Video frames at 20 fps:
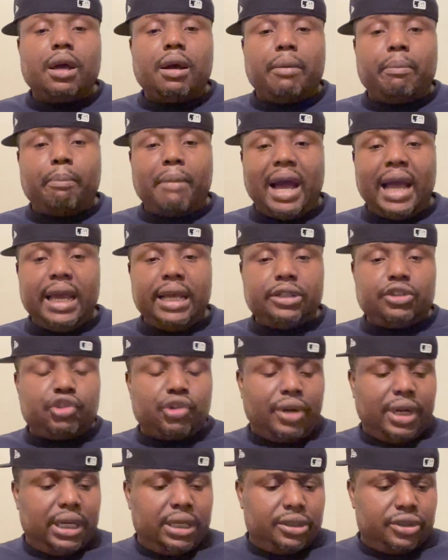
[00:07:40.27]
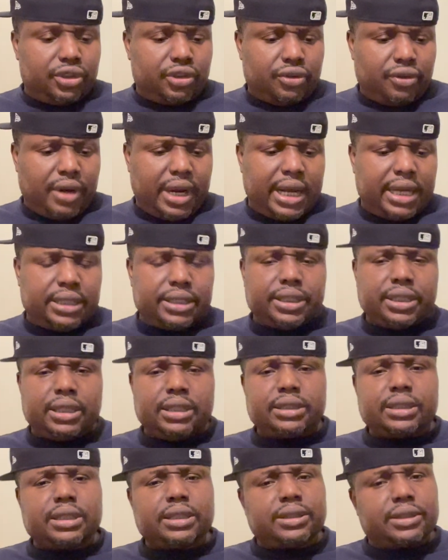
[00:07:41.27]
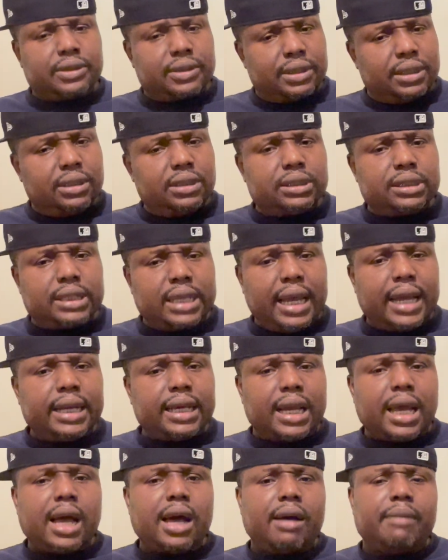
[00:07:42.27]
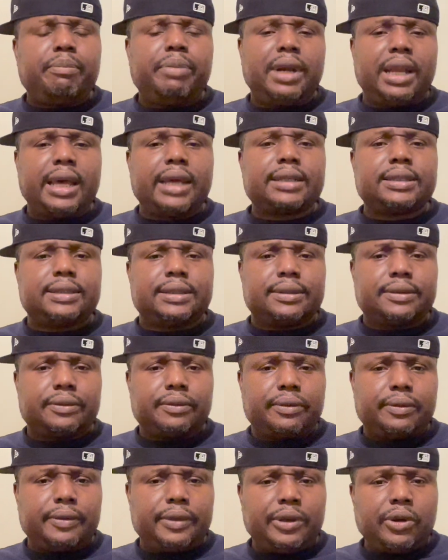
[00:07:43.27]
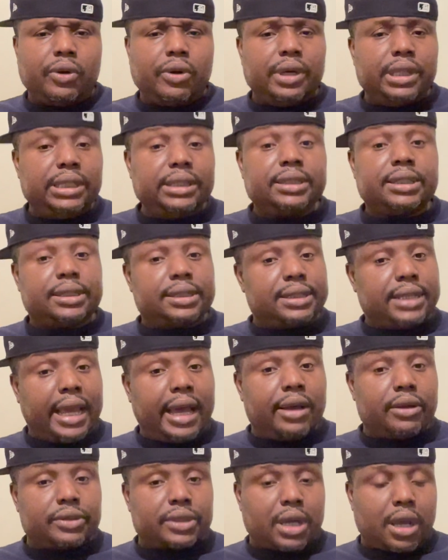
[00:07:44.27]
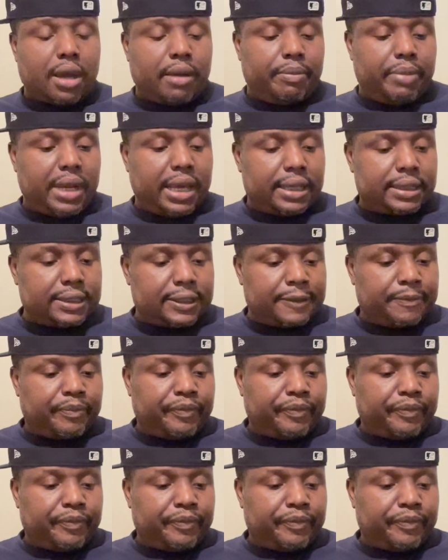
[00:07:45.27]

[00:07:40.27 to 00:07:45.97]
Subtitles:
my trading strategy is kind of complex, or at least it sounds complex.